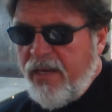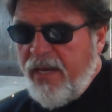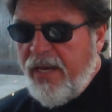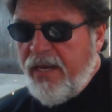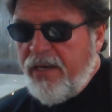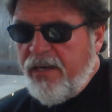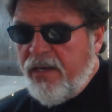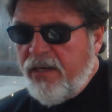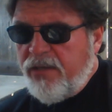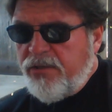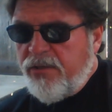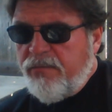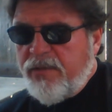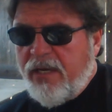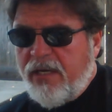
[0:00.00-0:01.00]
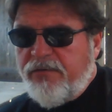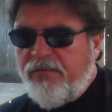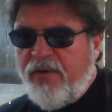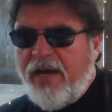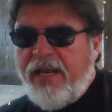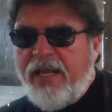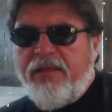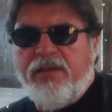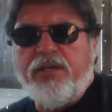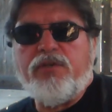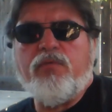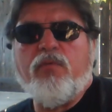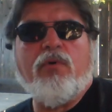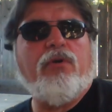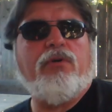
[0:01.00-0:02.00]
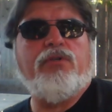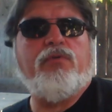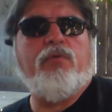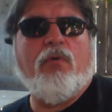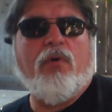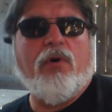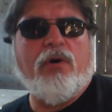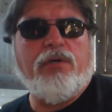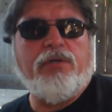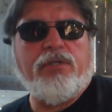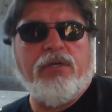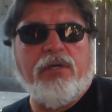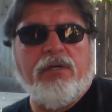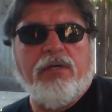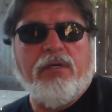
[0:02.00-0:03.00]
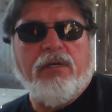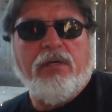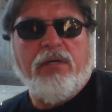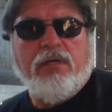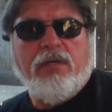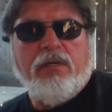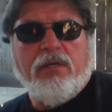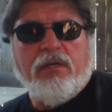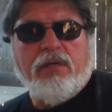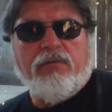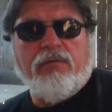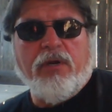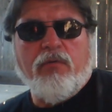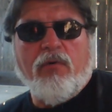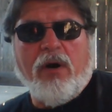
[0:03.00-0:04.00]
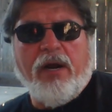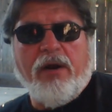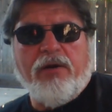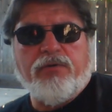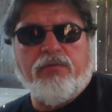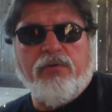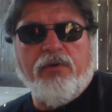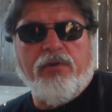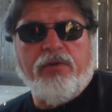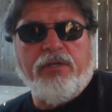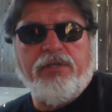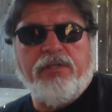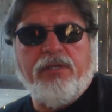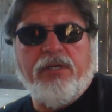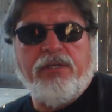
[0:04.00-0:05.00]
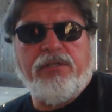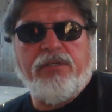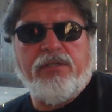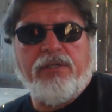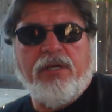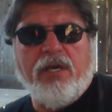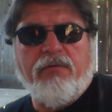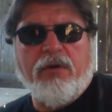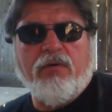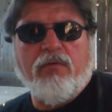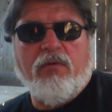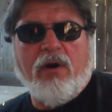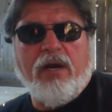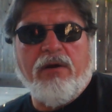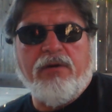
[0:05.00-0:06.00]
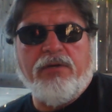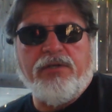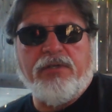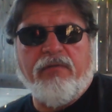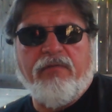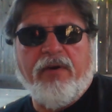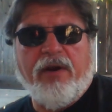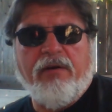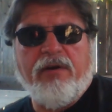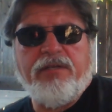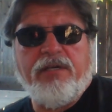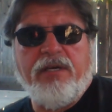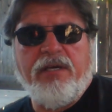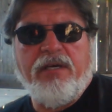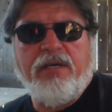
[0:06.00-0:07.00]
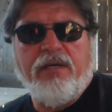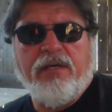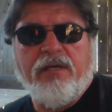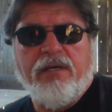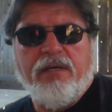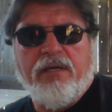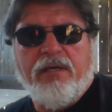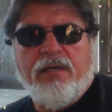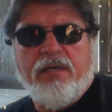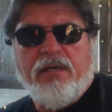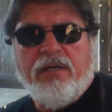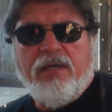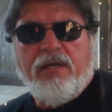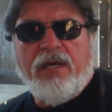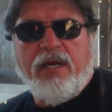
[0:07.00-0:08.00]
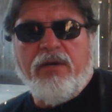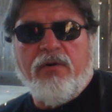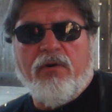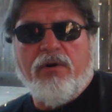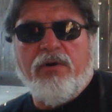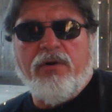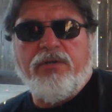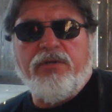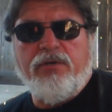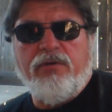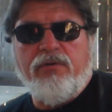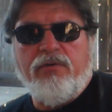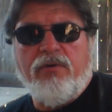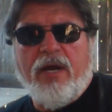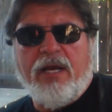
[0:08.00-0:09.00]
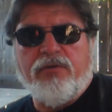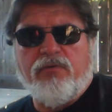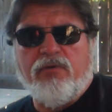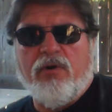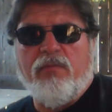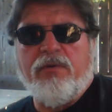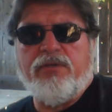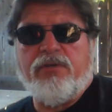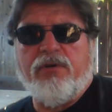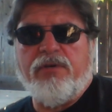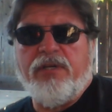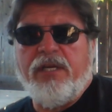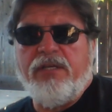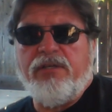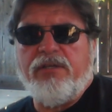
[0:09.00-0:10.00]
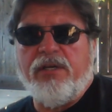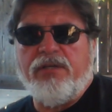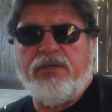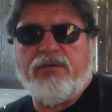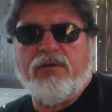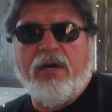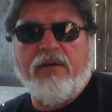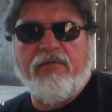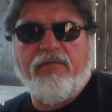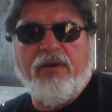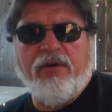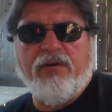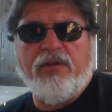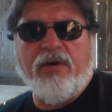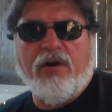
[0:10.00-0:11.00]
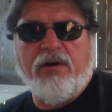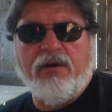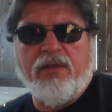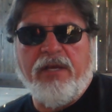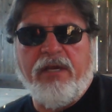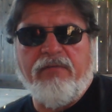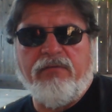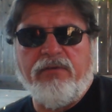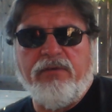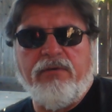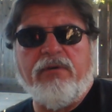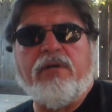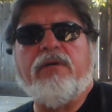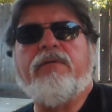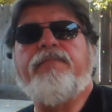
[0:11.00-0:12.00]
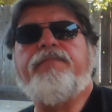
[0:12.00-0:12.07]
and uh, sometimes fighting this world's wars requires ruthlessness and requires severity in order to, as Romans thirteen says, strike fear in the heart of the evildoer.